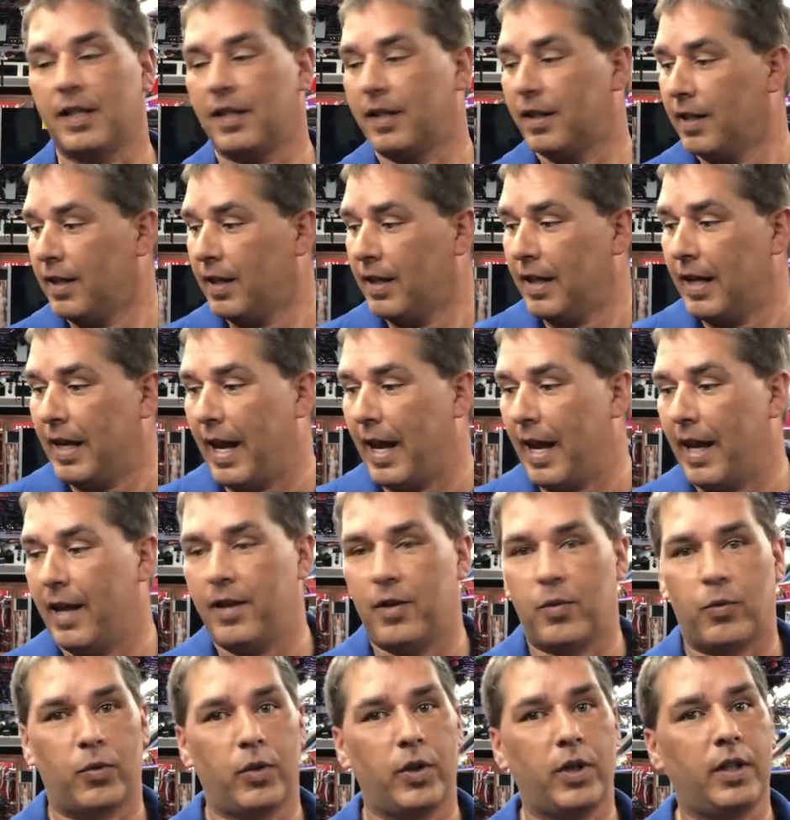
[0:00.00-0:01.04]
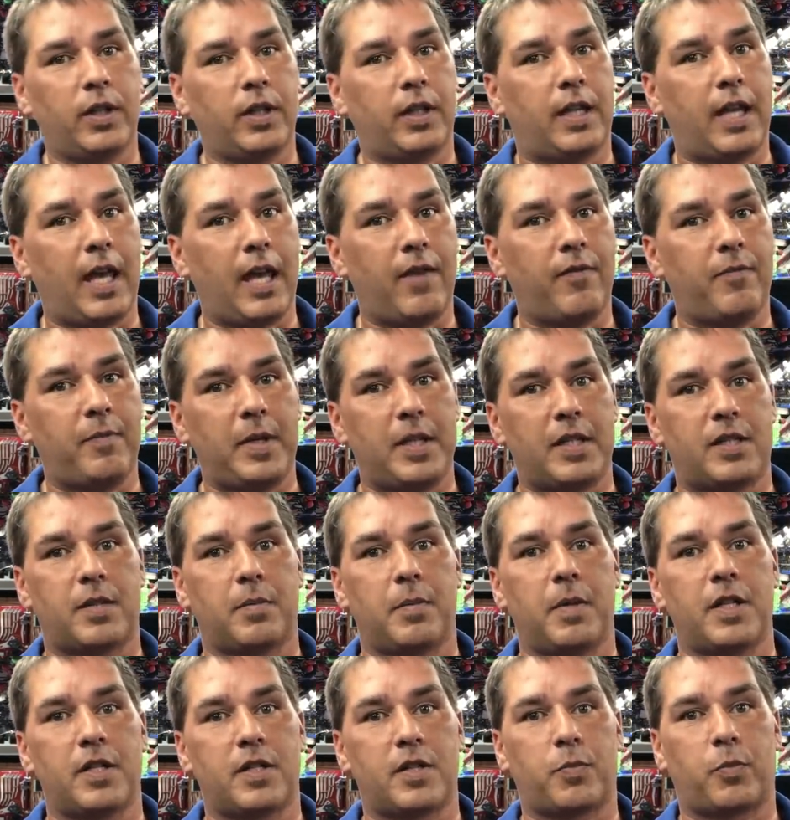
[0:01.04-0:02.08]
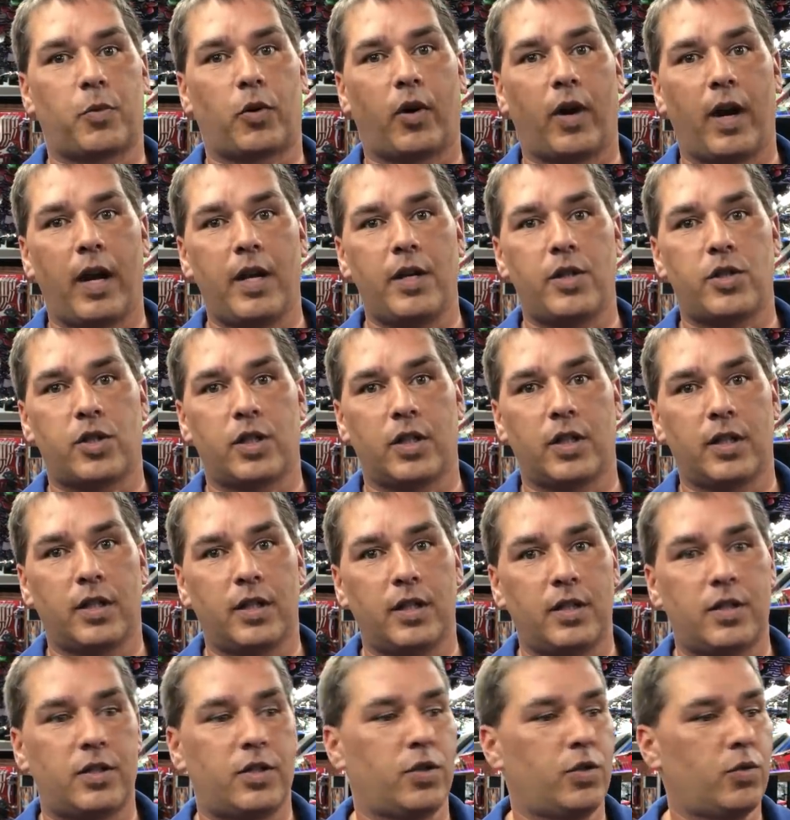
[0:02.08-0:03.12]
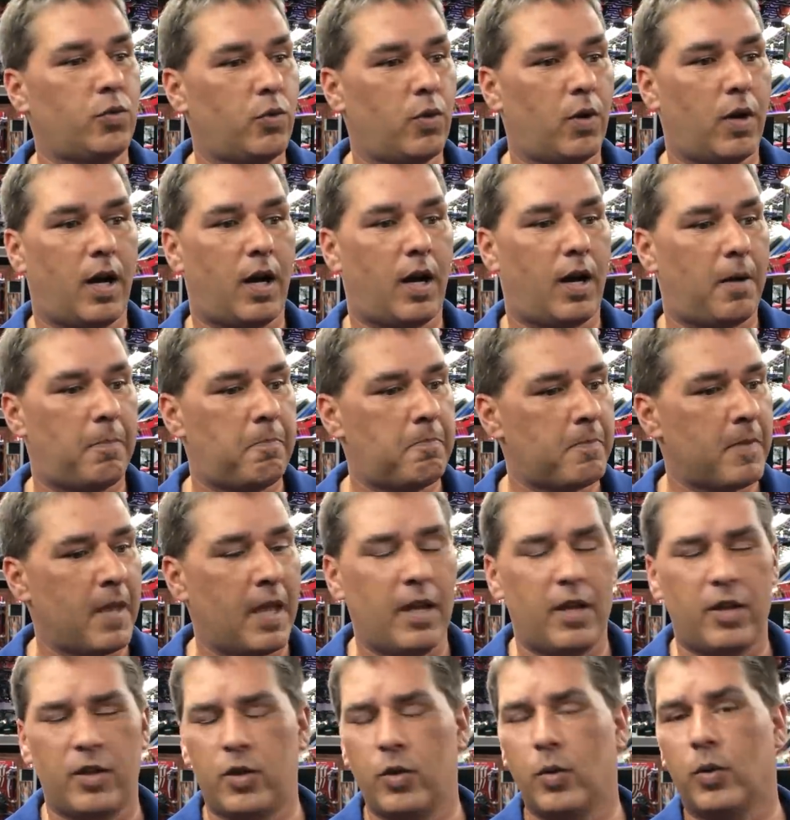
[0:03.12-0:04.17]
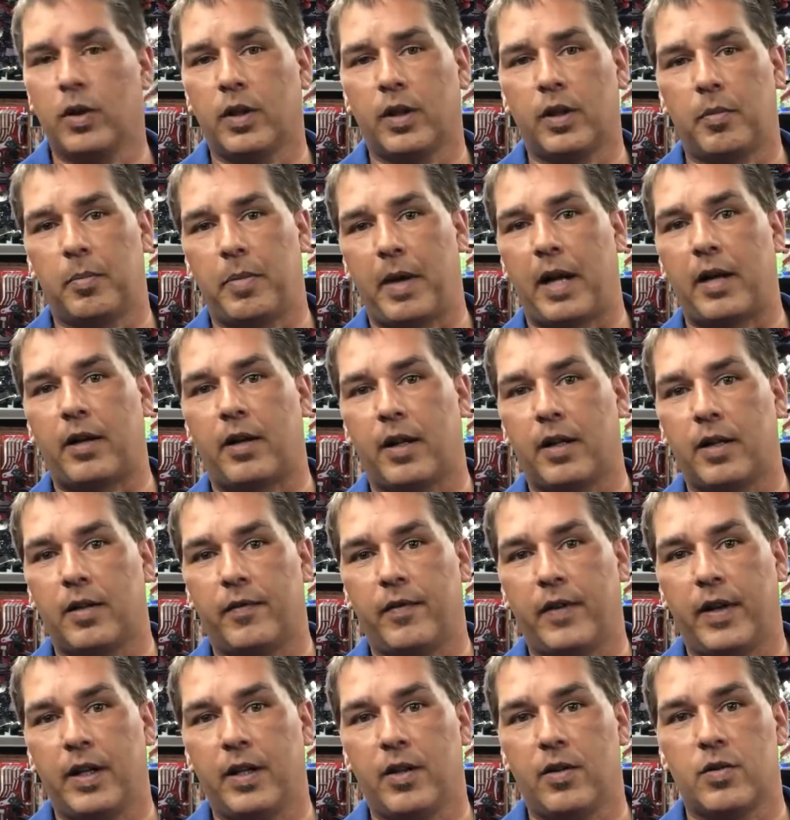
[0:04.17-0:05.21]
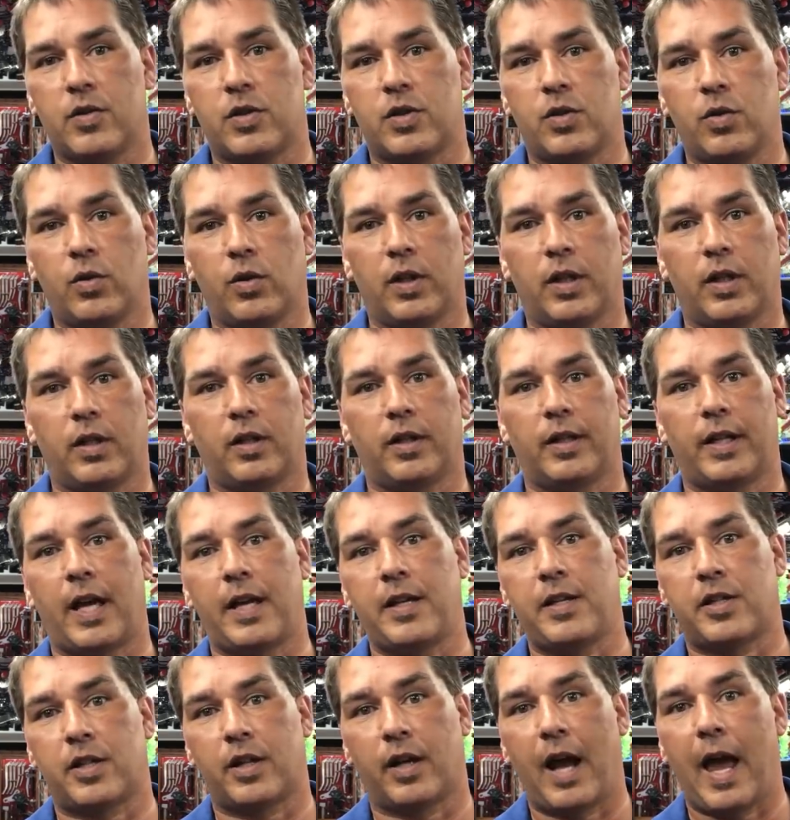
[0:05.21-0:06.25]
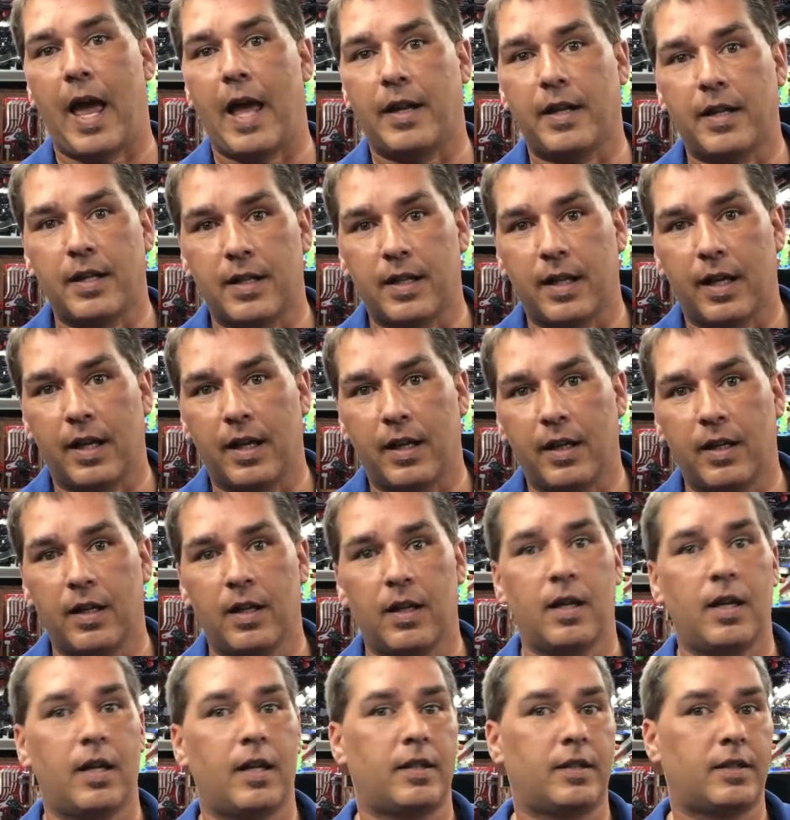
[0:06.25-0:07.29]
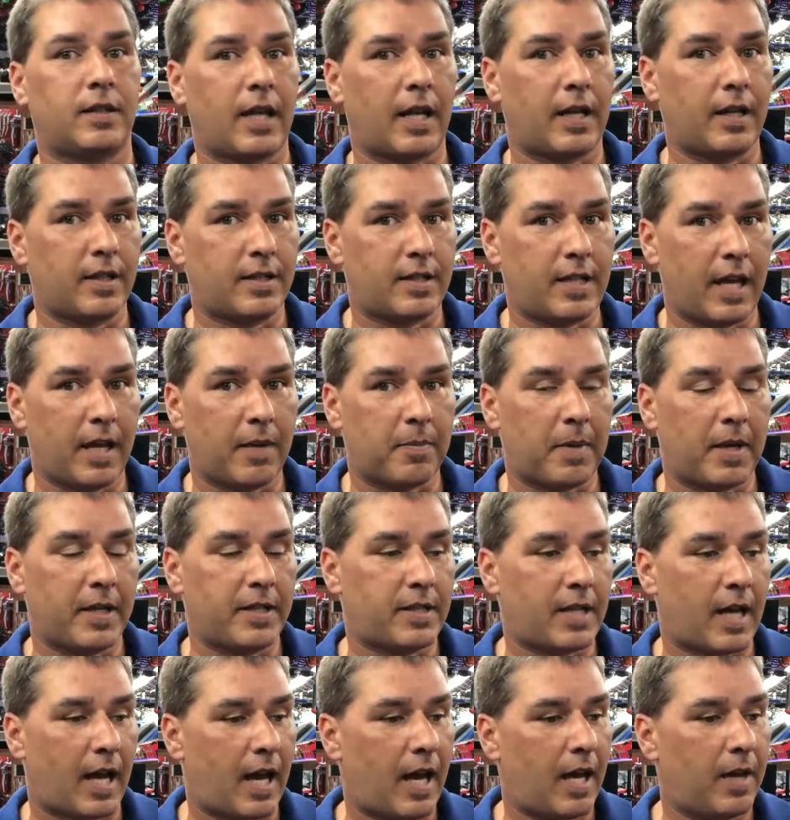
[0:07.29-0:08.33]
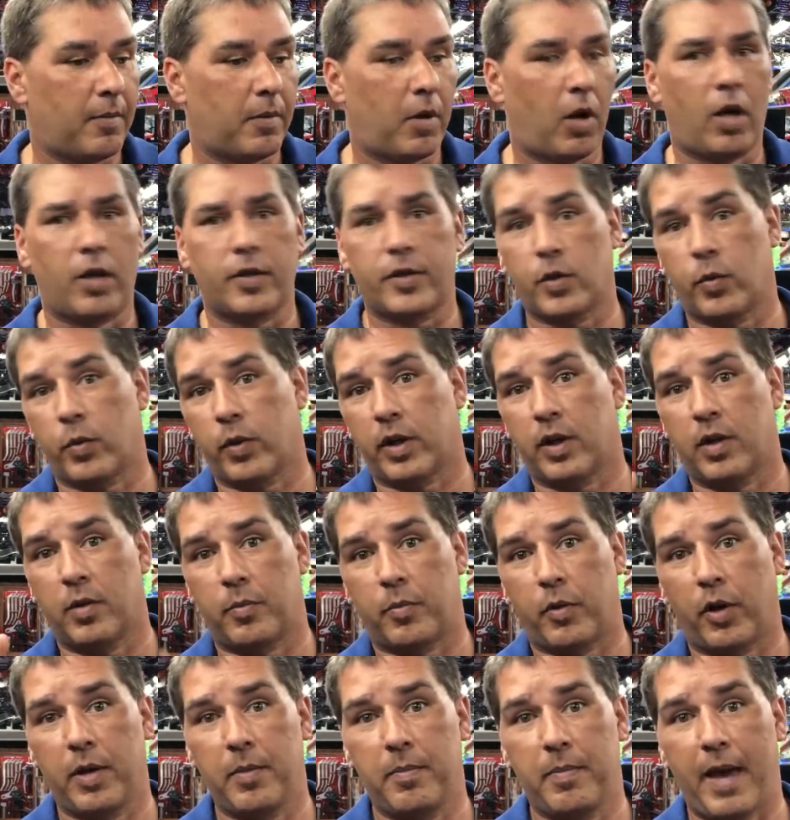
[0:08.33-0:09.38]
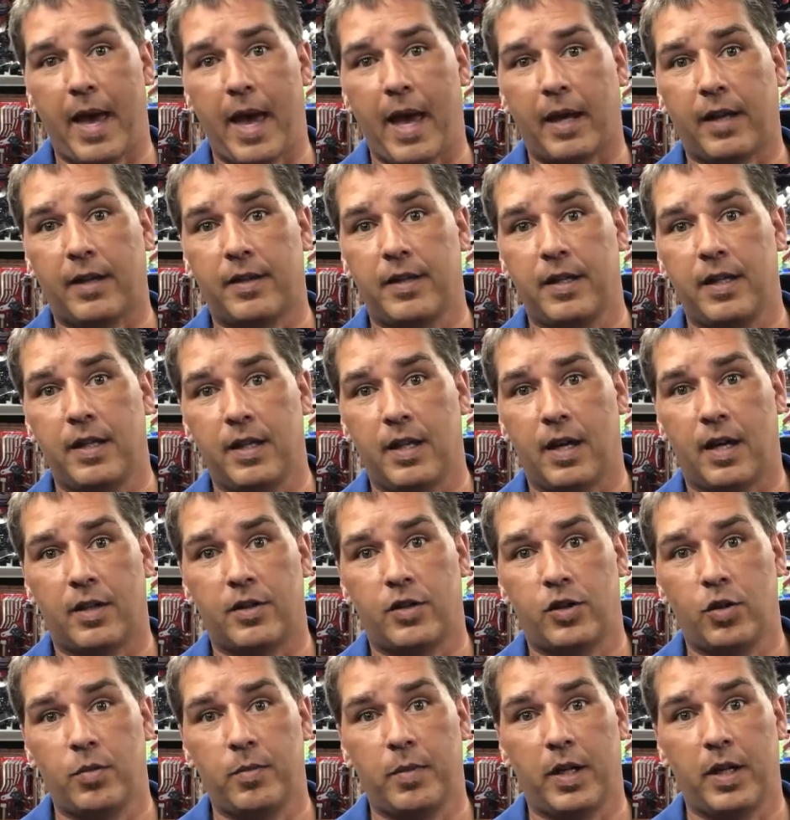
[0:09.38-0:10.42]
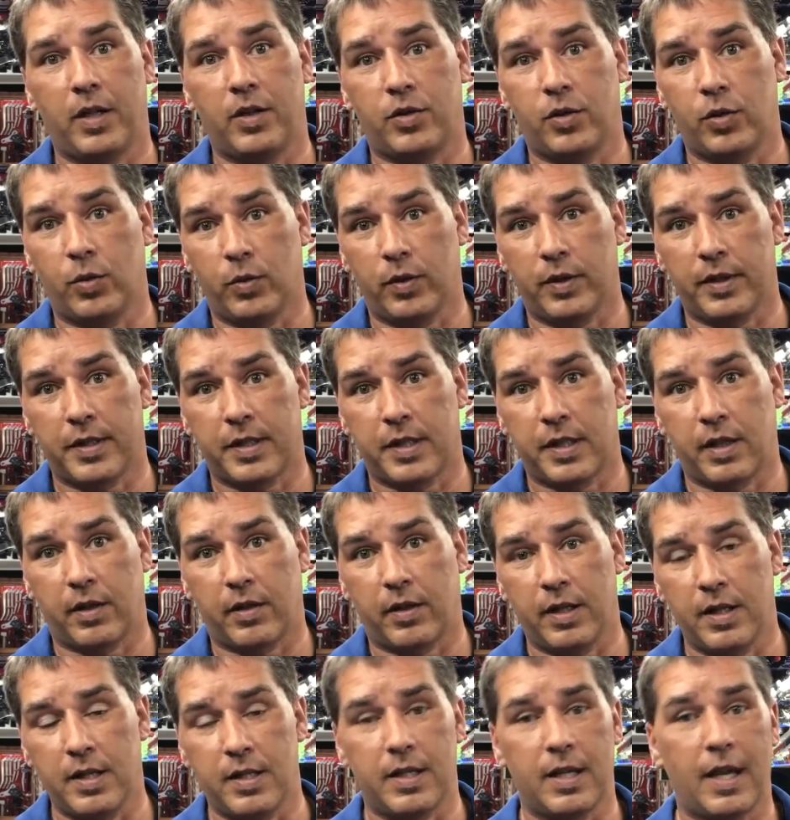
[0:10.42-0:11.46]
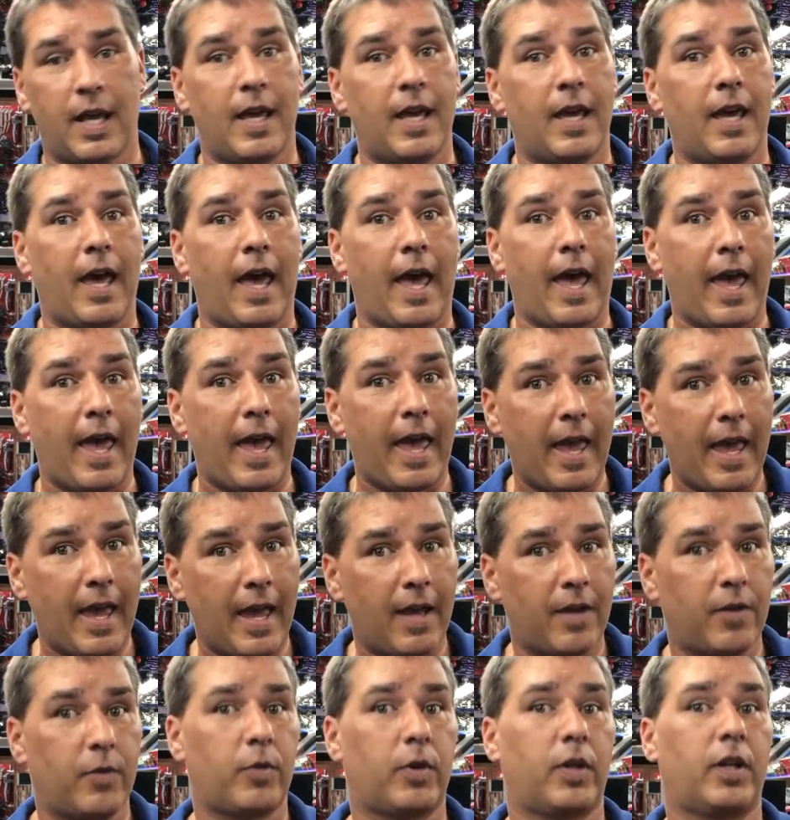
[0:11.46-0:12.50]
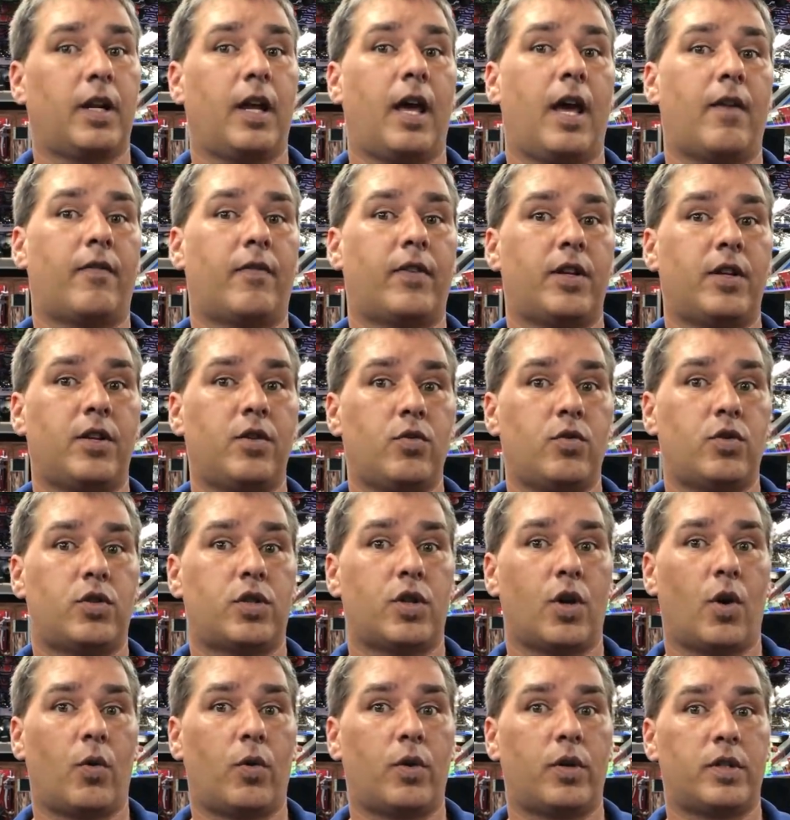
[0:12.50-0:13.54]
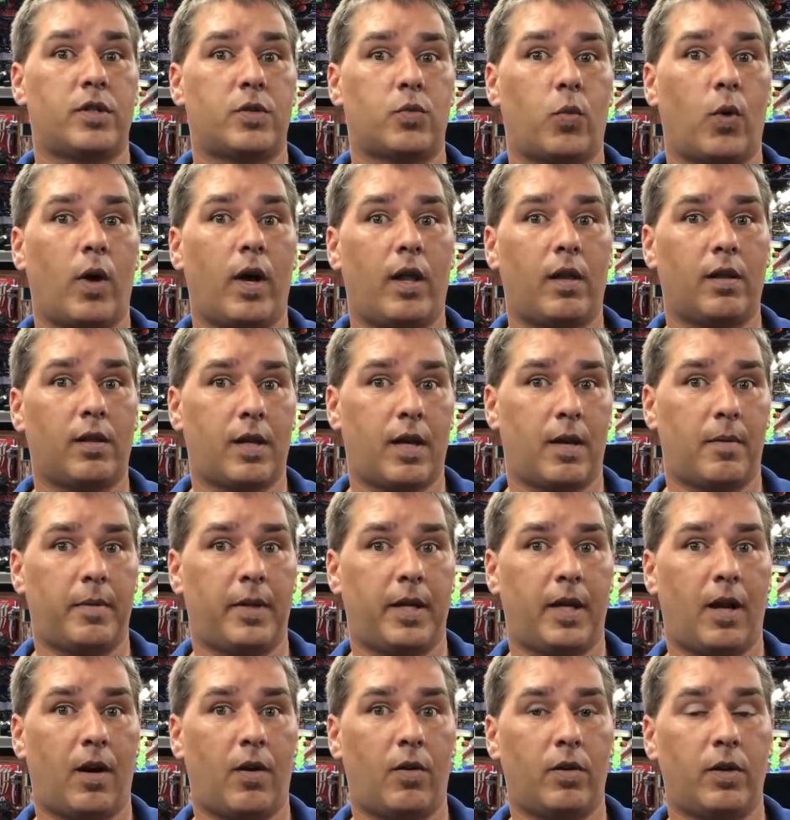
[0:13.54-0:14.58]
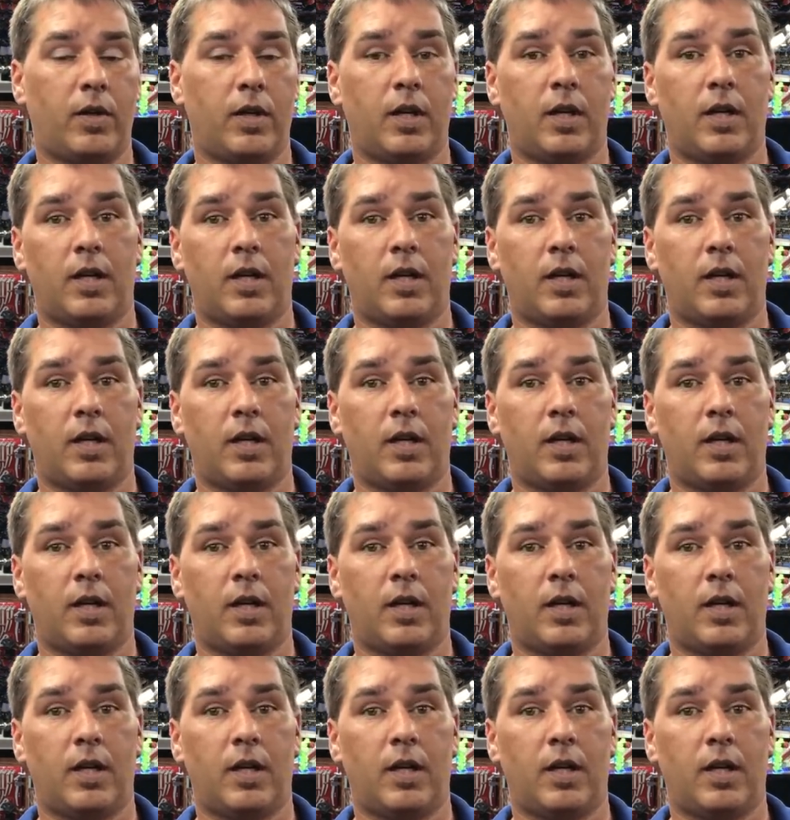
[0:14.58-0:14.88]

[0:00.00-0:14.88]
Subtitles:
And it really gave me some inspiration to do a little better on the videos, do a little nicer editing, kind of take my time. Also, we're gonna bring back the 2-minute tools series, and we're gonna have a new show as well coming out.